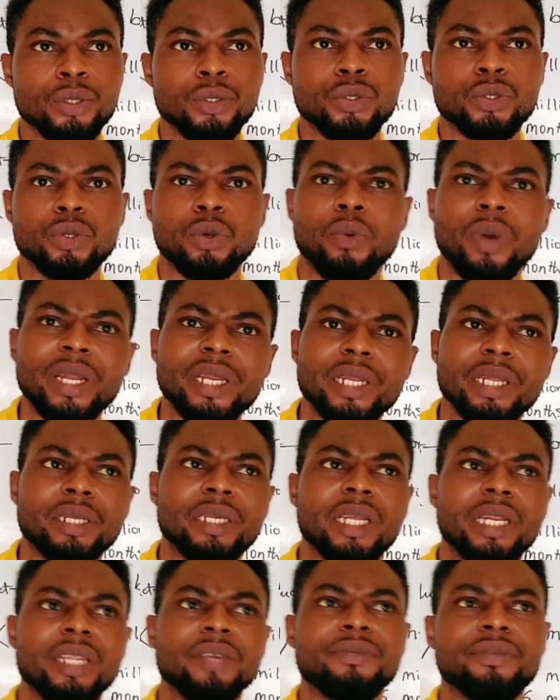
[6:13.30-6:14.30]
So when the
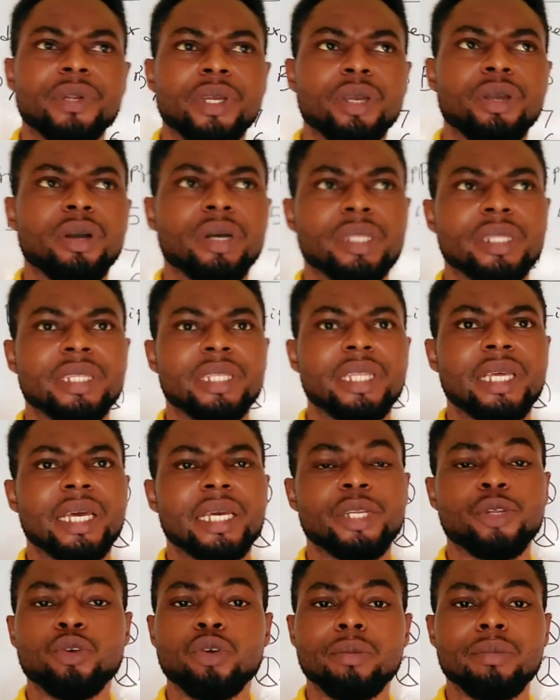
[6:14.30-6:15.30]
delivery got there,
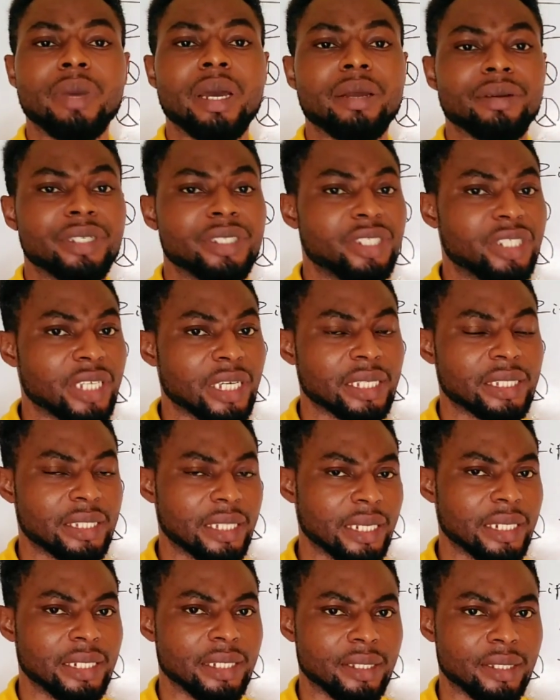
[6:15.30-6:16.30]
the woman
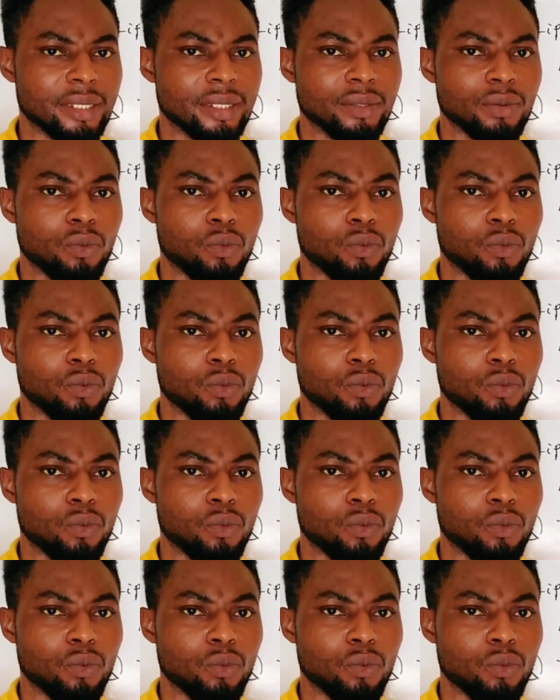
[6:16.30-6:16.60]
rejected it.